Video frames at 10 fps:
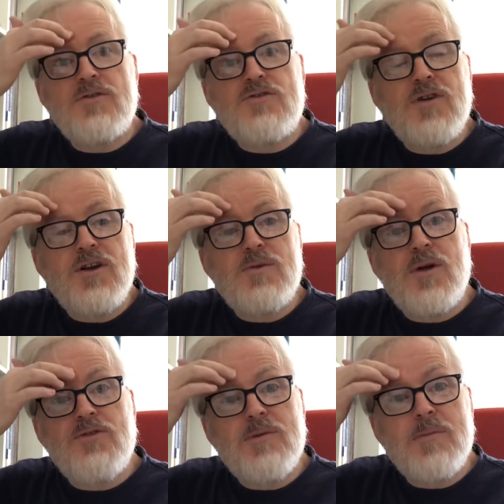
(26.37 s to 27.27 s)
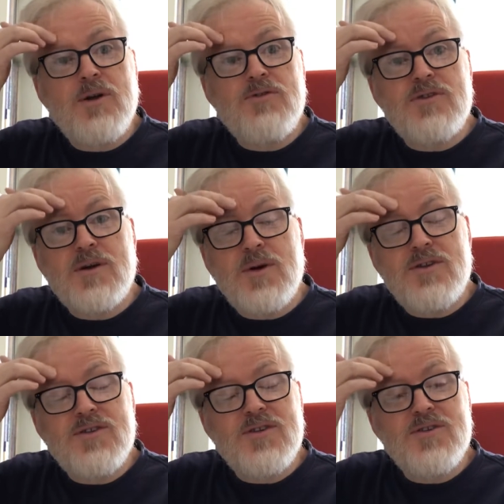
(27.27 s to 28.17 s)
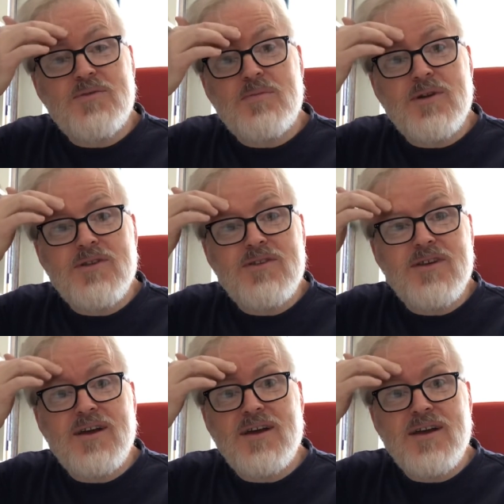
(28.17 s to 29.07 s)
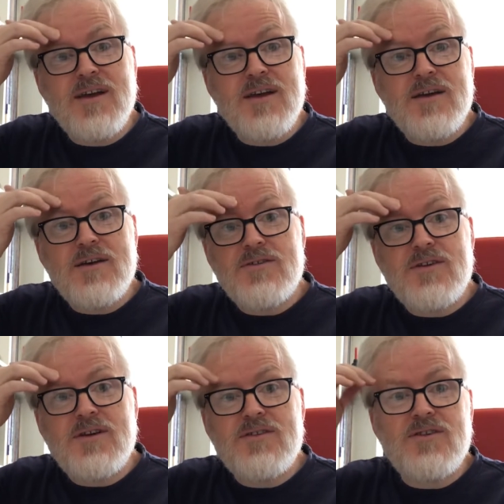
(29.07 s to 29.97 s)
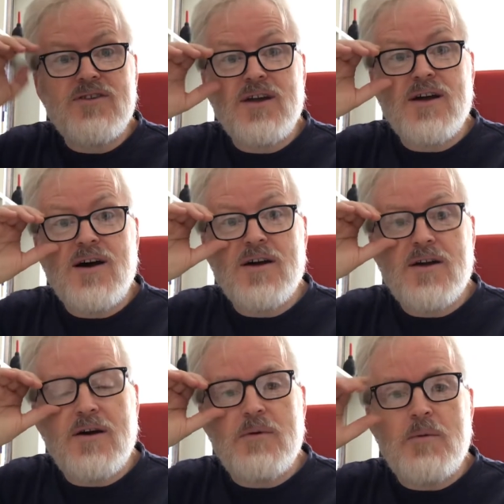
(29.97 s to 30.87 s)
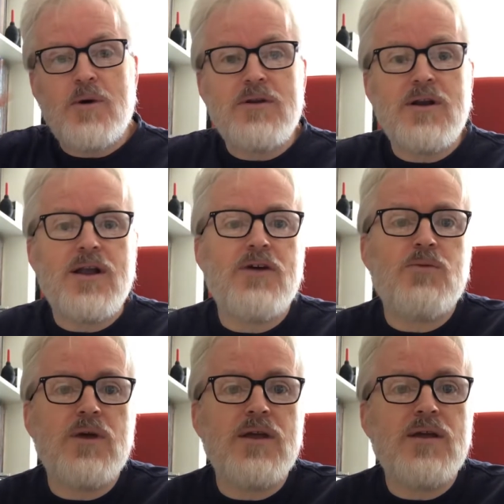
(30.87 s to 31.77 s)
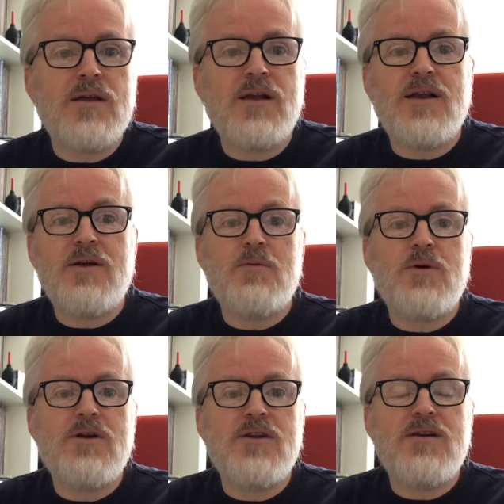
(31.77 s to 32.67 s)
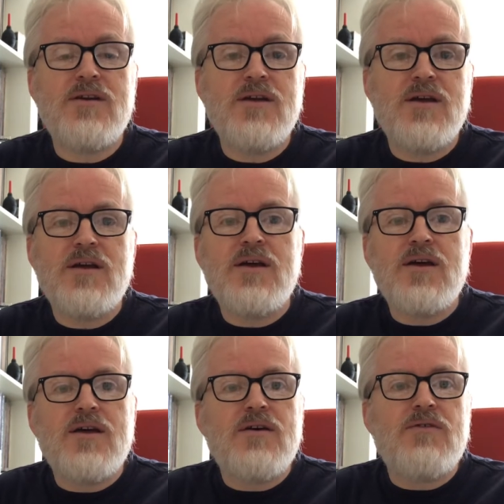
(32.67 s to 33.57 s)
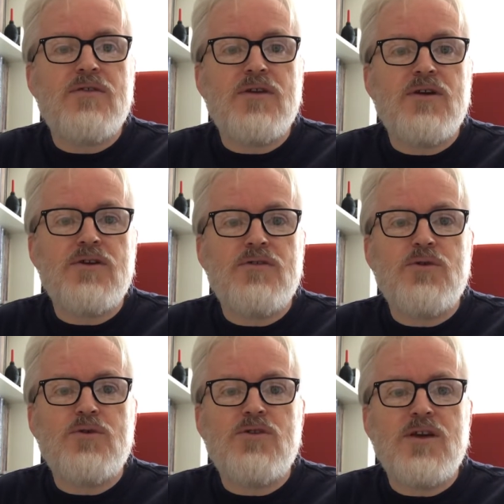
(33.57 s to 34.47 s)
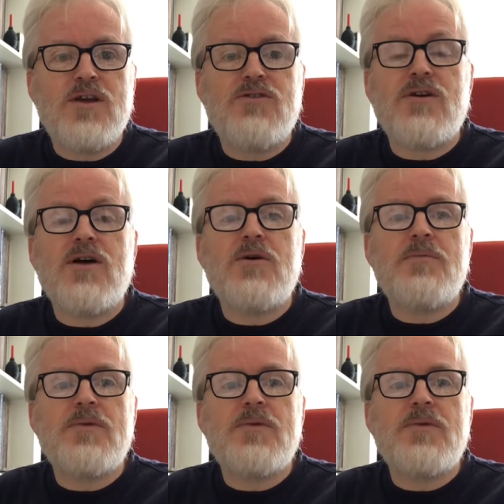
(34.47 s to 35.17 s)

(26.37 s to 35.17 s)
try to answer most of the questions, but as I said, I can't remember what I did last week, let alone what I did 30-40 years ago.